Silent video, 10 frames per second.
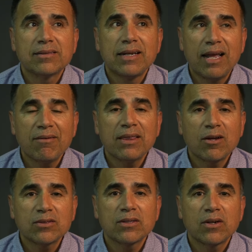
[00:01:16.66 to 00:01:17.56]

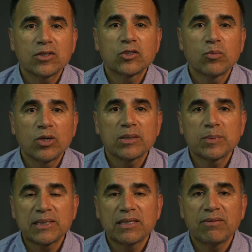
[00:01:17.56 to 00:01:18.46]
$11,000 more
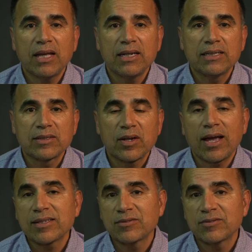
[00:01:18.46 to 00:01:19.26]
expensive than its gas